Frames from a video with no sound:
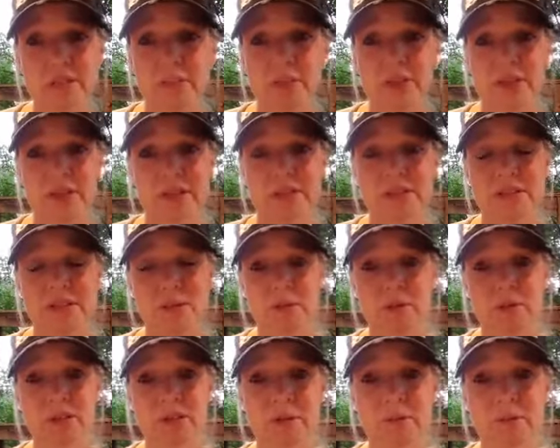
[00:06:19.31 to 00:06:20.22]
but in the
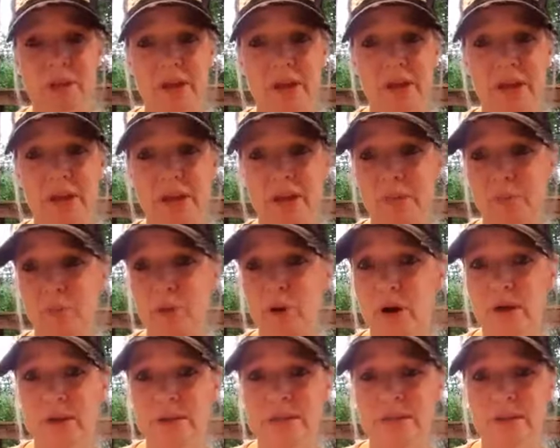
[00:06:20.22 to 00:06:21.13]
summertime that can get
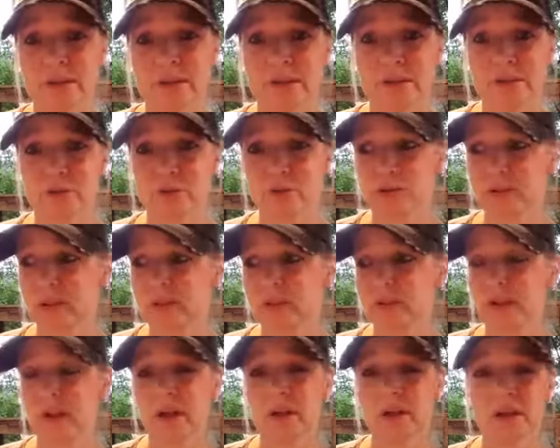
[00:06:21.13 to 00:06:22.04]
pricey. I understand
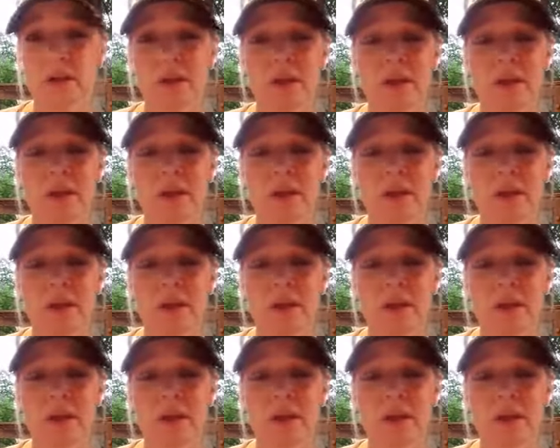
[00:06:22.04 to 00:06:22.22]
that.